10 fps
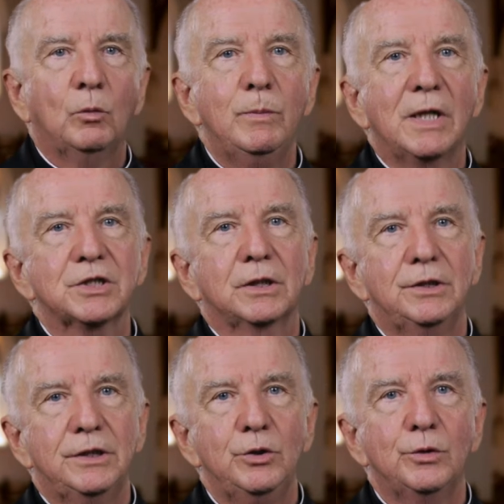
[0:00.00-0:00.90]
We must
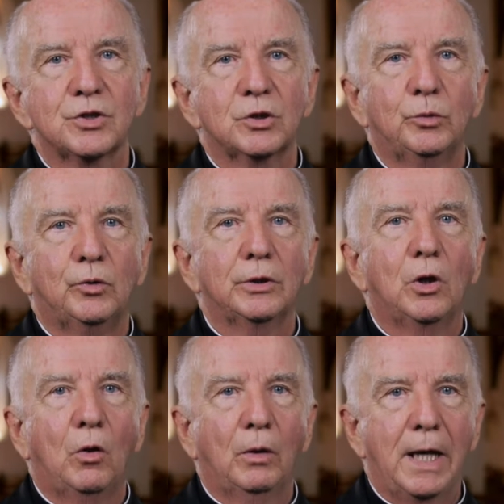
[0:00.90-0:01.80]
continue to support
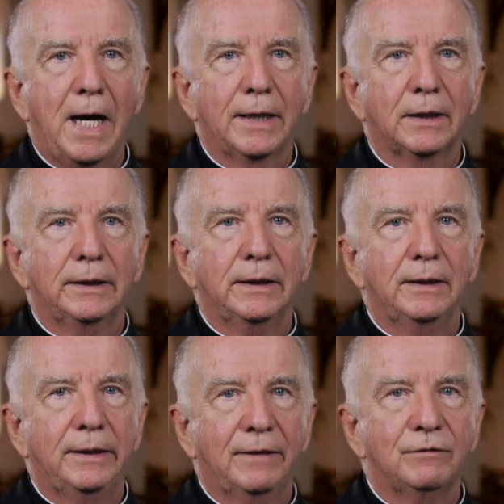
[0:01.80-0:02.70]
wholeheartedly
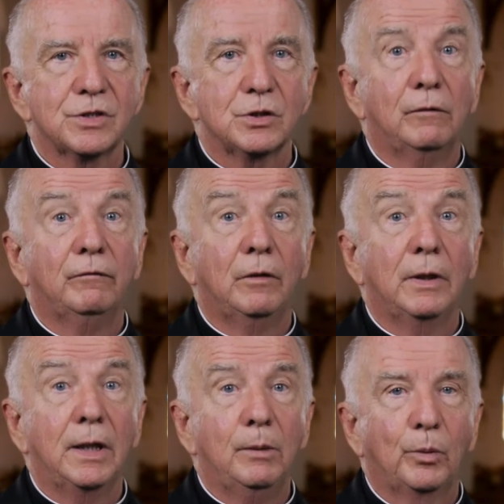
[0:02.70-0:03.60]
the efforts of
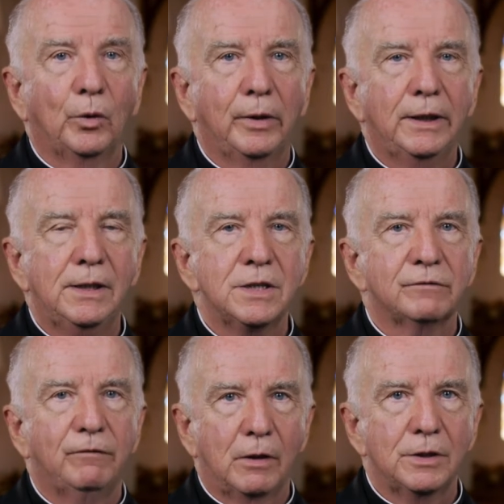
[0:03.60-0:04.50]

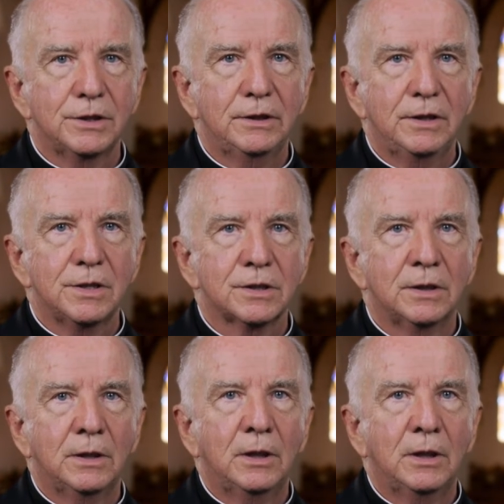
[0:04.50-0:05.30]
employees, volunteers,